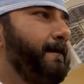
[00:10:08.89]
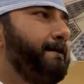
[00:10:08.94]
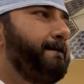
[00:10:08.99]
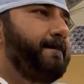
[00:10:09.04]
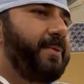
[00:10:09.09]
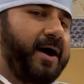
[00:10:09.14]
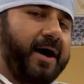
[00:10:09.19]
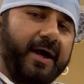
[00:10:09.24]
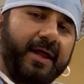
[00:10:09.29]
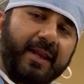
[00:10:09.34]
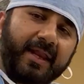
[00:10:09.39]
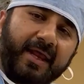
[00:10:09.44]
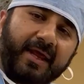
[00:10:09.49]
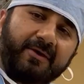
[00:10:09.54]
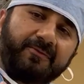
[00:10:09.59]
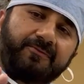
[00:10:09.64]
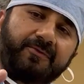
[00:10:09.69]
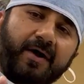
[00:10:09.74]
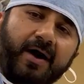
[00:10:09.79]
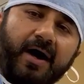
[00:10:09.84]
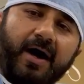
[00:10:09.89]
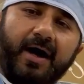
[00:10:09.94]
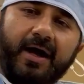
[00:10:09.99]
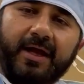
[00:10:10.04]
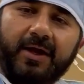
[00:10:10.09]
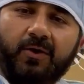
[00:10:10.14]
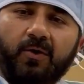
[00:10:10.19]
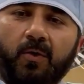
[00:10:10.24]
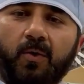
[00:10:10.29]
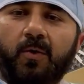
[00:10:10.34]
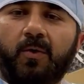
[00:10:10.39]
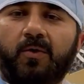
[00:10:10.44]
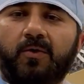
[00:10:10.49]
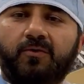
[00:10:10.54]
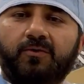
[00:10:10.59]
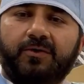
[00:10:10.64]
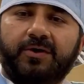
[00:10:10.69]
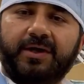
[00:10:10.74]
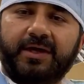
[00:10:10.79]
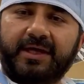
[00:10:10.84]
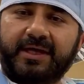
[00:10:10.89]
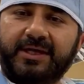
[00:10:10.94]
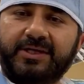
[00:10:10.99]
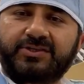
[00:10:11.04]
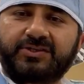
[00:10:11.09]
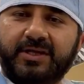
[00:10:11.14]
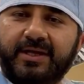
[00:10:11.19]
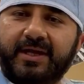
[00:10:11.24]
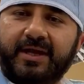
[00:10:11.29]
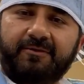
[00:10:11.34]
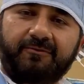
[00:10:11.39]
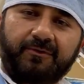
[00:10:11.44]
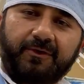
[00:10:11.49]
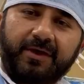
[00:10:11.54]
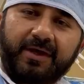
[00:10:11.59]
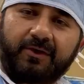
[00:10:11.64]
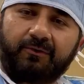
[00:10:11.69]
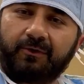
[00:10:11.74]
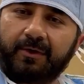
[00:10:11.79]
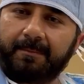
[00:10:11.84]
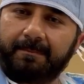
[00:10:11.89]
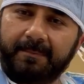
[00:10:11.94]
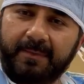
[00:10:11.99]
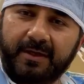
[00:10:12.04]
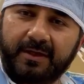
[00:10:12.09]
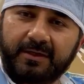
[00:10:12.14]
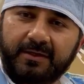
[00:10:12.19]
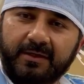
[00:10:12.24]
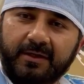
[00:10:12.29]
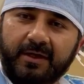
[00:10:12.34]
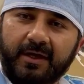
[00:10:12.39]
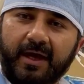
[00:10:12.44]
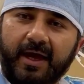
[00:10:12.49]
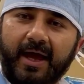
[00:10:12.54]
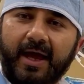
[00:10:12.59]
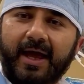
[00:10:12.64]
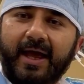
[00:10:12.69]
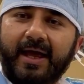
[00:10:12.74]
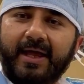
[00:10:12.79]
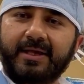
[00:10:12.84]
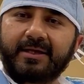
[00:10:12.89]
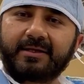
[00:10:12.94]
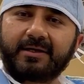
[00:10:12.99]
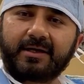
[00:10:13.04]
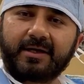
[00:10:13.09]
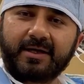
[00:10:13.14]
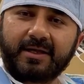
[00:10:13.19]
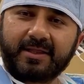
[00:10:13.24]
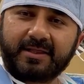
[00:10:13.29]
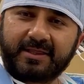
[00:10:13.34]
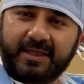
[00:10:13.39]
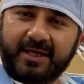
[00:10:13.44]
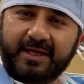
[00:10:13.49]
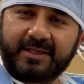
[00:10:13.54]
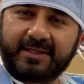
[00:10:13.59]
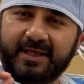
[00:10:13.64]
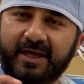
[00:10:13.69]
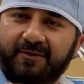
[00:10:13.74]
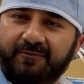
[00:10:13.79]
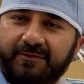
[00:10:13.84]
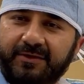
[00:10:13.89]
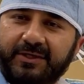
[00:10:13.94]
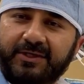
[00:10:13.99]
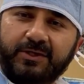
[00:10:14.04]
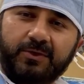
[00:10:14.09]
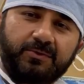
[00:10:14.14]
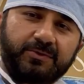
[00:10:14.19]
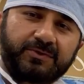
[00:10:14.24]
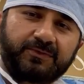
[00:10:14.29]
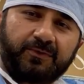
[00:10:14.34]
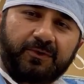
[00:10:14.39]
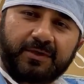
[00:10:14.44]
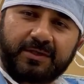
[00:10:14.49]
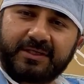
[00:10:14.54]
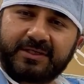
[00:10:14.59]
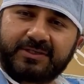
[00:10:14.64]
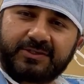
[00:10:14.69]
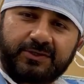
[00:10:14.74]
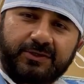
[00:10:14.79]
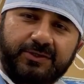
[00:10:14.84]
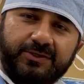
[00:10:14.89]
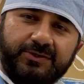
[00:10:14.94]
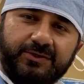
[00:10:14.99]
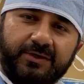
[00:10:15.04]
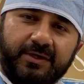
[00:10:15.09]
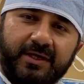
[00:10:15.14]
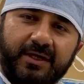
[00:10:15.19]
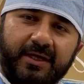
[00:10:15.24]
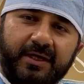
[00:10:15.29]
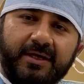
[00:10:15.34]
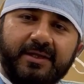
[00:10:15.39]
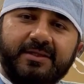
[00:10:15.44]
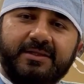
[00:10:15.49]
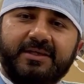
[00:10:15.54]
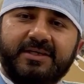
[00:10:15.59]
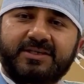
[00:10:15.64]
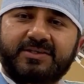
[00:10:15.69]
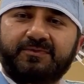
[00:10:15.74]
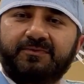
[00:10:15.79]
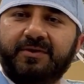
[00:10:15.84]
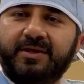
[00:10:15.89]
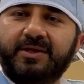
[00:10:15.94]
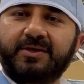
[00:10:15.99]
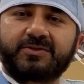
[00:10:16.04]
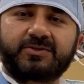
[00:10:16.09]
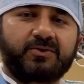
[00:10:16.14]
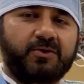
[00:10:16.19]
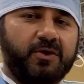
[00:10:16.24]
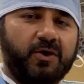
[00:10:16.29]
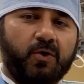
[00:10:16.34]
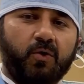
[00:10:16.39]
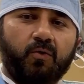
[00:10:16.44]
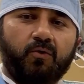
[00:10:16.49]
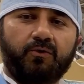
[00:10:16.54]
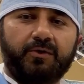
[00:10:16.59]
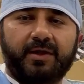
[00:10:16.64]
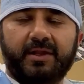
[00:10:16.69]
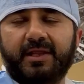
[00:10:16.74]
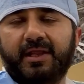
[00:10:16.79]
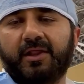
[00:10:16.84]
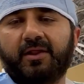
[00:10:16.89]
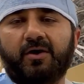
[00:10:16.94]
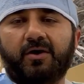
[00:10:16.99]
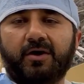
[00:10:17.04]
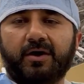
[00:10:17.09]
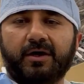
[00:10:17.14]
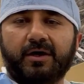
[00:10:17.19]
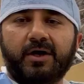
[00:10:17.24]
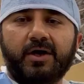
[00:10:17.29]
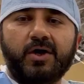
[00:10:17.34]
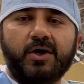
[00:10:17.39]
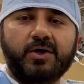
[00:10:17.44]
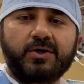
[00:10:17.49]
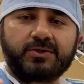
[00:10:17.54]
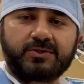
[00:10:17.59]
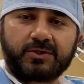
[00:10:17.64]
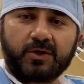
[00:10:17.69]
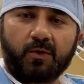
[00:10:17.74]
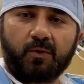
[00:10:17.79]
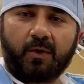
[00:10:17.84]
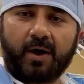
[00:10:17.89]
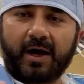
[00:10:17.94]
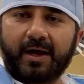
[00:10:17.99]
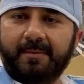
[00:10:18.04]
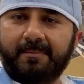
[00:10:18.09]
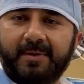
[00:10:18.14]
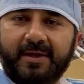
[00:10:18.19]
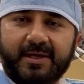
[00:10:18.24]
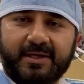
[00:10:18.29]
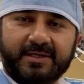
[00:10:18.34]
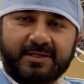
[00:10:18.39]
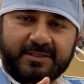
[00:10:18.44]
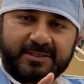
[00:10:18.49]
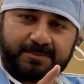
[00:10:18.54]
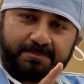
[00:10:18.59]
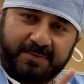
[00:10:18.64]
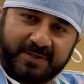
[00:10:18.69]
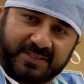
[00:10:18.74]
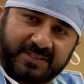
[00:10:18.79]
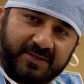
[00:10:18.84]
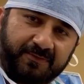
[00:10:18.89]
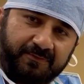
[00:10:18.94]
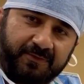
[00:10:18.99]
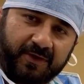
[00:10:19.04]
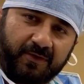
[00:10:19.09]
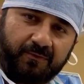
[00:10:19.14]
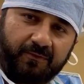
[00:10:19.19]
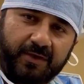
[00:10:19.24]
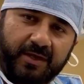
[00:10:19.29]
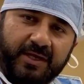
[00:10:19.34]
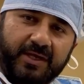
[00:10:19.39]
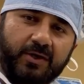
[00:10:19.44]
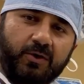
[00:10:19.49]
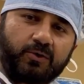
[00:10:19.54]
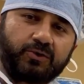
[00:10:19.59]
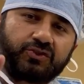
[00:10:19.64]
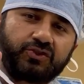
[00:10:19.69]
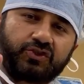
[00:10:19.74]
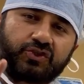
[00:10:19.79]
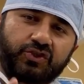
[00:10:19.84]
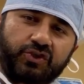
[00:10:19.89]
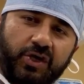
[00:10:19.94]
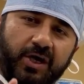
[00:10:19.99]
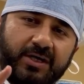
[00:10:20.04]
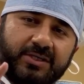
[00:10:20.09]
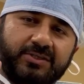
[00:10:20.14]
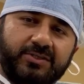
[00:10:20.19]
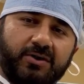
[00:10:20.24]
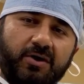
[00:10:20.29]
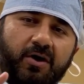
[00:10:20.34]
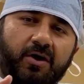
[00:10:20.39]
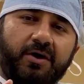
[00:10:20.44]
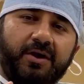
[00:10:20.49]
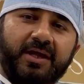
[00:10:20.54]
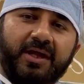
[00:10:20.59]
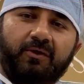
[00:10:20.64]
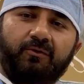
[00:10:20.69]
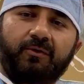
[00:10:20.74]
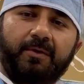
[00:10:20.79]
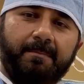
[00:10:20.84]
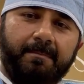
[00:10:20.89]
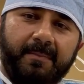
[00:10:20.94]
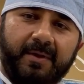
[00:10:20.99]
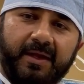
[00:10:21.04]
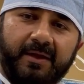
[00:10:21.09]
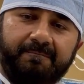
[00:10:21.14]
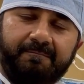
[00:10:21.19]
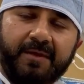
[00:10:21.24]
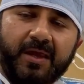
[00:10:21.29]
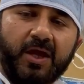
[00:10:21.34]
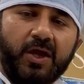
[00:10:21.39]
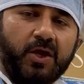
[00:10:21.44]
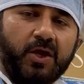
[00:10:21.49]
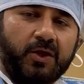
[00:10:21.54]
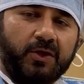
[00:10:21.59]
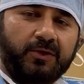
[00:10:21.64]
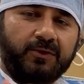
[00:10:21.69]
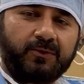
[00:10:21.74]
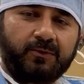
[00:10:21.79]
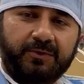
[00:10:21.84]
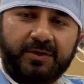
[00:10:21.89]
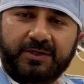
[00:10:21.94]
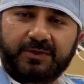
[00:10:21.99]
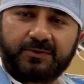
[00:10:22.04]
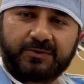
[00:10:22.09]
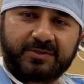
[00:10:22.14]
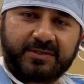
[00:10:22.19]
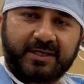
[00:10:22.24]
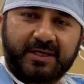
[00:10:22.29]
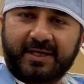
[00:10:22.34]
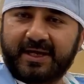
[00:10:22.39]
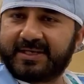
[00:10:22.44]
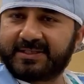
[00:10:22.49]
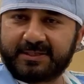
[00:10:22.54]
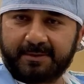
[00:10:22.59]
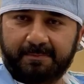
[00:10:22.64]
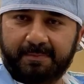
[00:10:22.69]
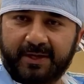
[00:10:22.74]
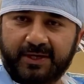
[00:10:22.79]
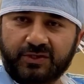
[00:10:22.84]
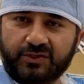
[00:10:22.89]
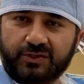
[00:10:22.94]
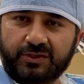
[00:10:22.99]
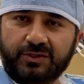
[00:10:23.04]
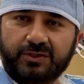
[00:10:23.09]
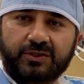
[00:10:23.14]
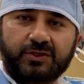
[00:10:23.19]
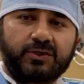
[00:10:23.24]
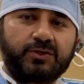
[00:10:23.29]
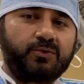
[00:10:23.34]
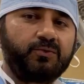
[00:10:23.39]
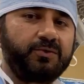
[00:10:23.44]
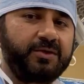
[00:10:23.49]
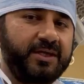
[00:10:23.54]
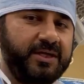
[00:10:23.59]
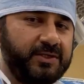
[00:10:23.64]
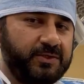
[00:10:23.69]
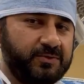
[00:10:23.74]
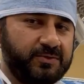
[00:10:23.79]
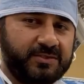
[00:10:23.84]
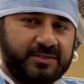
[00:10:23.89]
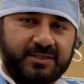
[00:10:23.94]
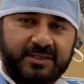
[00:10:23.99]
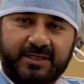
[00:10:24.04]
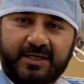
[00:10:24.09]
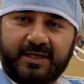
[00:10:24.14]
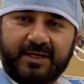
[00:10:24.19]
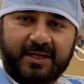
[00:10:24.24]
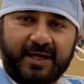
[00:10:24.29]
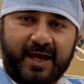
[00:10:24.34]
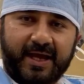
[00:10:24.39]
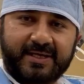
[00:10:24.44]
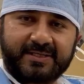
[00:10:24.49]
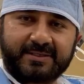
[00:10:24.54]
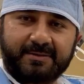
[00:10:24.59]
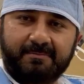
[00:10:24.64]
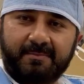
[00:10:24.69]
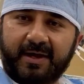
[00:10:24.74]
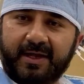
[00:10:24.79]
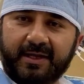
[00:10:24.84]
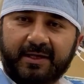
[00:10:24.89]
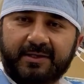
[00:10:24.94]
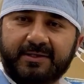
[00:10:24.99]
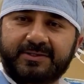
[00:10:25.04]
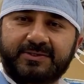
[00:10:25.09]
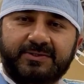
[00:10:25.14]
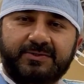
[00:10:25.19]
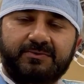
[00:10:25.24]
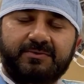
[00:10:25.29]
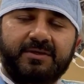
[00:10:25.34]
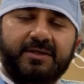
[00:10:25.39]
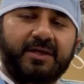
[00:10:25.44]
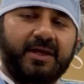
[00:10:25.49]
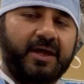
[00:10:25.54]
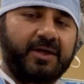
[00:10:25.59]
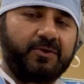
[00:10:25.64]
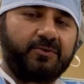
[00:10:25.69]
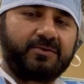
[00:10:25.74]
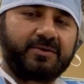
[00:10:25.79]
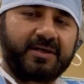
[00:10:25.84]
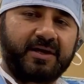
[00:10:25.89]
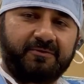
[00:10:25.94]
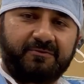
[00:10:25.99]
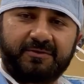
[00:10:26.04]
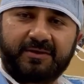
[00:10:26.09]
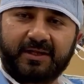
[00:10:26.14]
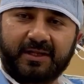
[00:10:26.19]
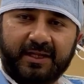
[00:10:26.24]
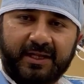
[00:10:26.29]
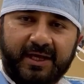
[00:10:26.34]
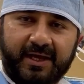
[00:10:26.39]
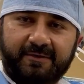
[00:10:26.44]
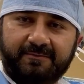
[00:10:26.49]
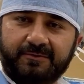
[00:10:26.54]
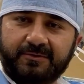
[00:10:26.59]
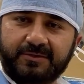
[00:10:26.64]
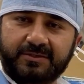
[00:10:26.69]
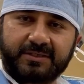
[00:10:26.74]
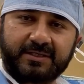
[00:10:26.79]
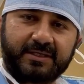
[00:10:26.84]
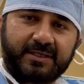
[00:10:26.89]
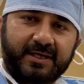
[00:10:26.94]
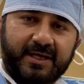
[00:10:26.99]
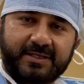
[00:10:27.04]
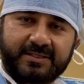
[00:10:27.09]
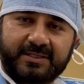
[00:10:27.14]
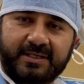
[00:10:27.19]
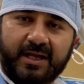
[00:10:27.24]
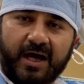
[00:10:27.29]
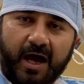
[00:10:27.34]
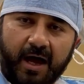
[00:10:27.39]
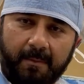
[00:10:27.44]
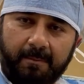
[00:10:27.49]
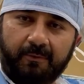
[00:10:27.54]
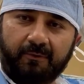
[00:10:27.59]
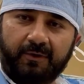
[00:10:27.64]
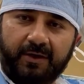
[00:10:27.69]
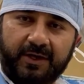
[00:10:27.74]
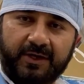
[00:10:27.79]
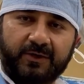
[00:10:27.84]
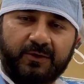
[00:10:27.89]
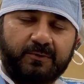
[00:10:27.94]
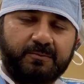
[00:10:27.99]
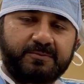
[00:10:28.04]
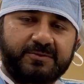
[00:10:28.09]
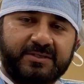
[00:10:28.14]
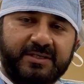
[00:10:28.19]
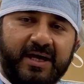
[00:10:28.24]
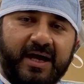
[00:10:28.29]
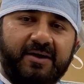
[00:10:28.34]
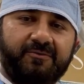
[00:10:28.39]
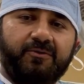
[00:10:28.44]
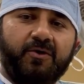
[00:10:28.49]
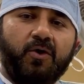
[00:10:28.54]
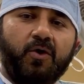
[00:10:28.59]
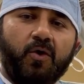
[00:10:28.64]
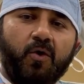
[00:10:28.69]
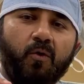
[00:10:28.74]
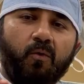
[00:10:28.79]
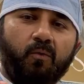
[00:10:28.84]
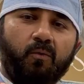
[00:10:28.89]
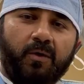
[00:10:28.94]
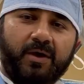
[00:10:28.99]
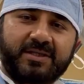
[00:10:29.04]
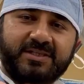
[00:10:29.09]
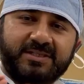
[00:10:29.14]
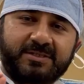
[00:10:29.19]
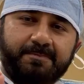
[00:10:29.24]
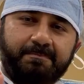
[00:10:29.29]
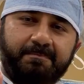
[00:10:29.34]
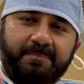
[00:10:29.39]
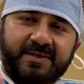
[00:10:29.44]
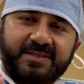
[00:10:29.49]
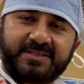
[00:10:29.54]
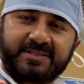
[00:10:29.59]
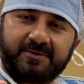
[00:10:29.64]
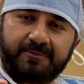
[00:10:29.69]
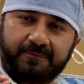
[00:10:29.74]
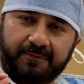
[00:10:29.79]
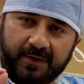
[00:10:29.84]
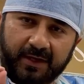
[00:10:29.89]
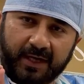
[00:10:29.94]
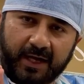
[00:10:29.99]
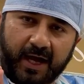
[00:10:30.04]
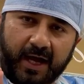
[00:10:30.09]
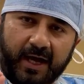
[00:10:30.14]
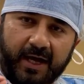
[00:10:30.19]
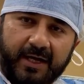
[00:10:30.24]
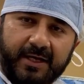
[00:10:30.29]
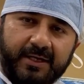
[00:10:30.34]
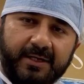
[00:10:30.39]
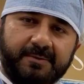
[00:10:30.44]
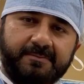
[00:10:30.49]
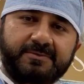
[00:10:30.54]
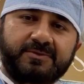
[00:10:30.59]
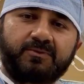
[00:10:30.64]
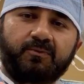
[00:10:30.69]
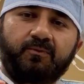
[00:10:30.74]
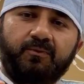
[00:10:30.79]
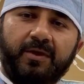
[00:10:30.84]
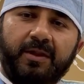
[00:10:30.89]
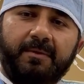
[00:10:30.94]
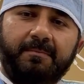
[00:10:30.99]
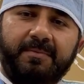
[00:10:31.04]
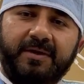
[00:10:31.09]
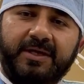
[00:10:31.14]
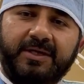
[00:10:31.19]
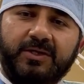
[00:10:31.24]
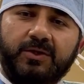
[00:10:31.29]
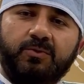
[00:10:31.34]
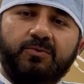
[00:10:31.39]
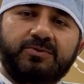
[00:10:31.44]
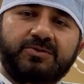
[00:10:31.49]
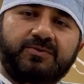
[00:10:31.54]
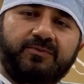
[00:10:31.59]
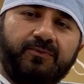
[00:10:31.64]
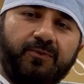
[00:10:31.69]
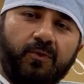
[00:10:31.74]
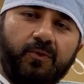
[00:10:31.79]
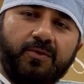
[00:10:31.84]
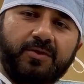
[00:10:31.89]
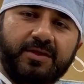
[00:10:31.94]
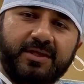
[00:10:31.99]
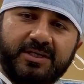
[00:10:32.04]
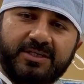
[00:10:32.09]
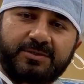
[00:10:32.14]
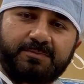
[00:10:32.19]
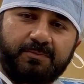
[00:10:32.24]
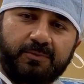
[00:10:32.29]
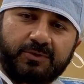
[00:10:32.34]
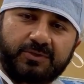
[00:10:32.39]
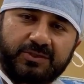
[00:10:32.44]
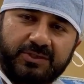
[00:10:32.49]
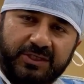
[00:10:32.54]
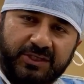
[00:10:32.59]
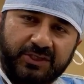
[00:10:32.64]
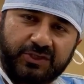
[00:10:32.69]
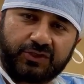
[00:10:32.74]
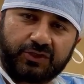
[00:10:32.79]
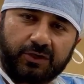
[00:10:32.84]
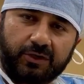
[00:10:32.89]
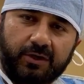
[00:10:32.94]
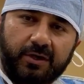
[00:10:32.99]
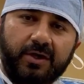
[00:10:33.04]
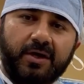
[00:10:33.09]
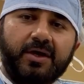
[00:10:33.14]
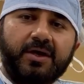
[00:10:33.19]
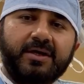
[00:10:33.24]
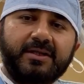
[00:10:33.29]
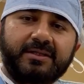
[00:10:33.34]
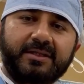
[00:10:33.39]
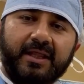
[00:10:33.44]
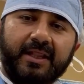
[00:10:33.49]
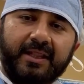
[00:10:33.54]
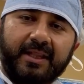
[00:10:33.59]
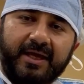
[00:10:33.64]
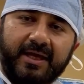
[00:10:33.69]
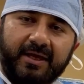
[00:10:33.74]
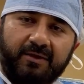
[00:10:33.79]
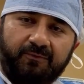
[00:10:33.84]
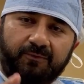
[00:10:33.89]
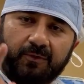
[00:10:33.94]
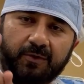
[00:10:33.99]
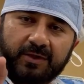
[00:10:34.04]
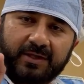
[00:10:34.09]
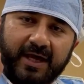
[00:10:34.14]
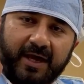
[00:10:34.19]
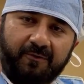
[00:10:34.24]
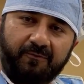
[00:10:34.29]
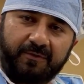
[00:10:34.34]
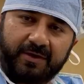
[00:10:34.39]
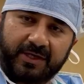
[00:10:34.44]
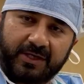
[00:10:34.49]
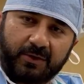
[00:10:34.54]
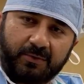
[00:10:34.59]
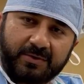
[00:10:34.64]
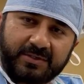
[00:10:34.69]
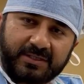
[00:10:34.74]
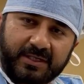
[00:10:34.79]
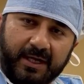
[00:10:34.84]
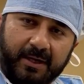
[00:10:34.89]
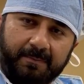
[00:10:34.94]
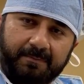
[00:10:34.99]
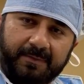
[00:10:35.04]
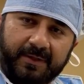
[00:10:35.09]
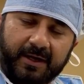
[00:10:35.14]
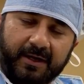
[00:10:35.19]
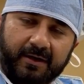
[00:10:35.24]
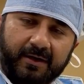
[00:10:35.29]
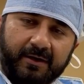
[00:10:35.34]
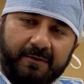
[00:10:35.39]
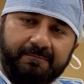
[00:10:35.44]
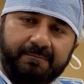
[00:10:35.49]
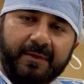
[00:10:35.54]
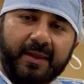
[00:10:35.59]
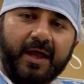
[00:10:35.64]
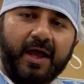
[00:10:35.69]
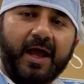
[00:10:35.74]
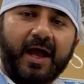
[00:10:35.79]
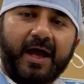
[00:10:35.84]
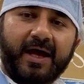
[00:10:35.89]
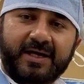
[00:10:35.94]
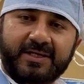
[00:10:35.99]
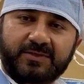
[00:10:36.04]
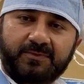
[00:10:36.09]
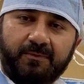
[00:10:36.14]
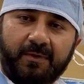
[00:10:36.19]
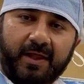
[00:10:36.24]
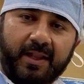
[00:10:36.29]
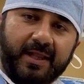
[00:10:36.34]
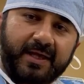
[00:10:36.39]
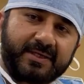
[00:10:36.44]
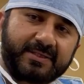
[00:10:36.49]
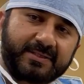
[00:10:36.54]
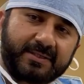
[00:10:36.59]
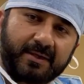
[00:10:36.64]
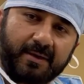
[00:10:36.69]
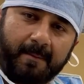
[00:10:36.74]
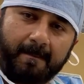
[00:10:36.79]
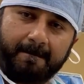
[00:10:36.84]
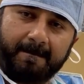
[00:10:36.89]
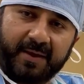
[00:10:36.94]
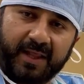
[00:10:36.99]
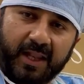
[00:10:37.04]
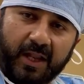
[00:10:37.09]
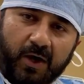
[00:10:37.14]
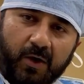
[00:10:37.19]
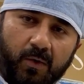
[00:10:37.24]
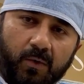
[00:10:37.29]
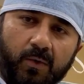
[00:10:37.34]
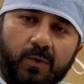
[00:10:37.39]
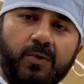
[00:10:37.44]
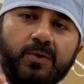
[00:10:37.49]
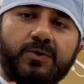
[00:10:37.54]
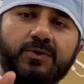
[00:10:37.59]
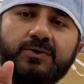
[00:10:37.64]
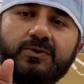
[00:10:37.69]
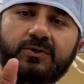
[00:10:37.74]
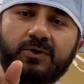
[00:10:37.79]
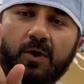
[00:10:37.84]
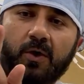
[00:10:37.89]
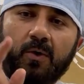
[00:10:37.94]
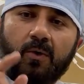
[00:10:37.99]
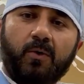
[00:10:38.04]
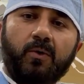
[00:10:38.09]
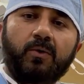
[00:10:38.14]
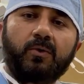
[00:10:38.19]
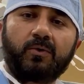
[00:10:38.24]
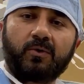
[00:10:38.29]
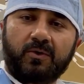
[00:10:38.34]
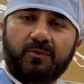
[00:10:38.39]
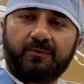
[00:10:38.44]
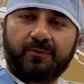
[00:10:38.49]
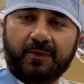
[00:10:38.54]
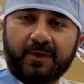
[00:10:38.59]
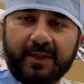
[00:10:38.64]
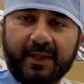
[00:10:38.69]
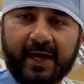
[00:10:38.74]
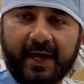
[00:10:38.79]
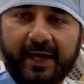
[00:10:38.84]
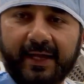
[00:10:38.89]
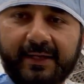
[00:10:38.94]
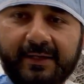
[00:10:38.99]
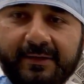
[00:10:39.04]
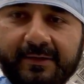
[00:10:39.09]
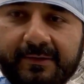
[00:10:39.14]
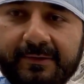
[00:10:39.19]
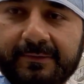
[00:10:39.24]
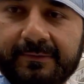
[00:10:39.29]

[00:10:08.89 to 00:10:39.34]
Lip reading: But if I go over each and every equipment and thing that we use for this surgery, this video is going to go really long. So I made a specific video just on equipment. You need to see it as a patient, you need to see it as a medical student, and you definitely have to see it as an operating room staff, what specific items will be used for this procedure. The link for that video is up there as well as below. So look for that.